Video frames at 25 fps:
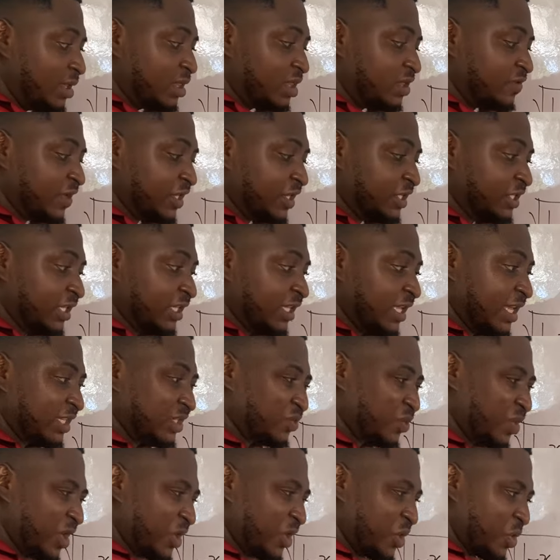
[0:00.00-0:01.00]
Differentiate x
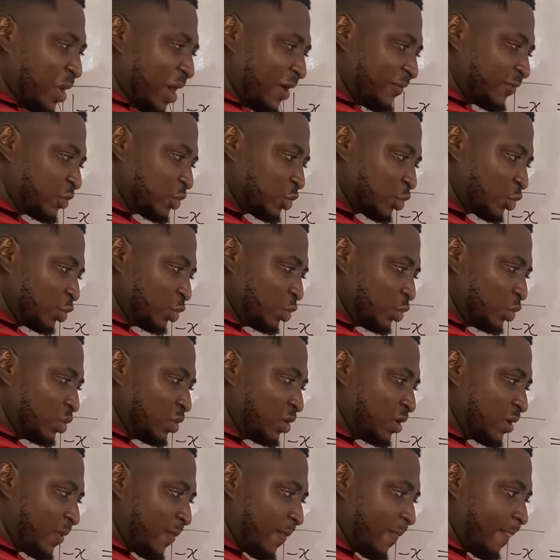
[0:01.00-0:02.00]
squared, you have
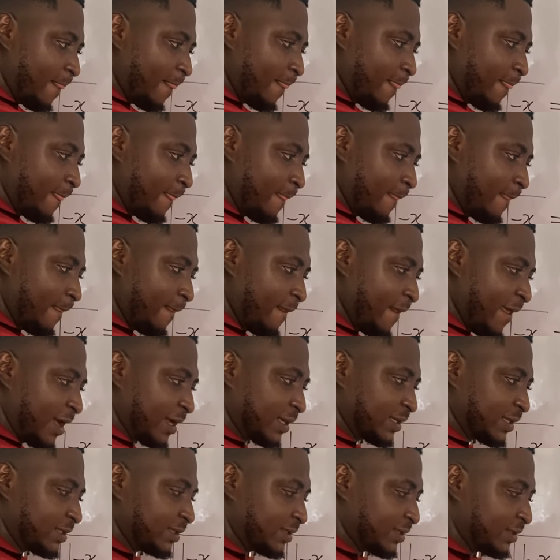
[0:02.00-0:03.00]

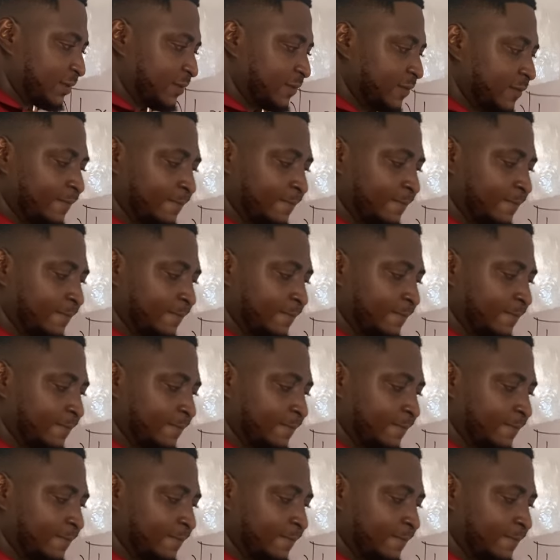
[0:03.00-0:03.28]
2x.